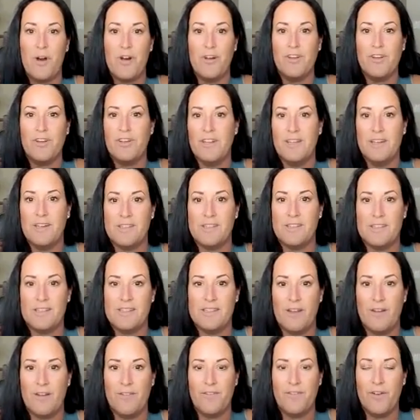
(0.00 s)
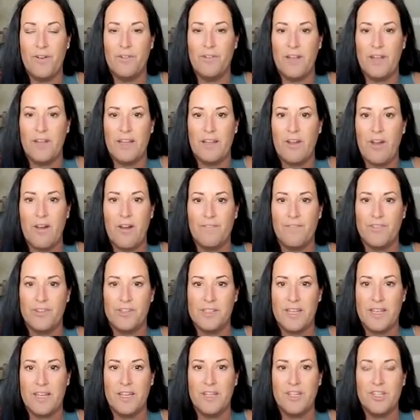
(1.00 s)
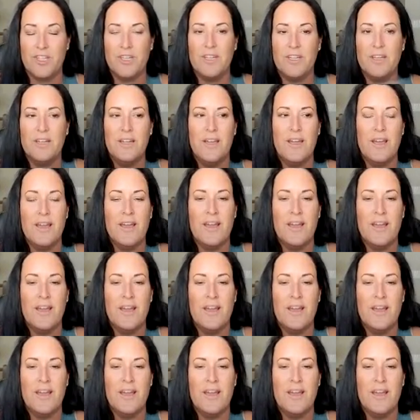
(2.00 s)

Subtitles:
all you need is a cell phone and conversation.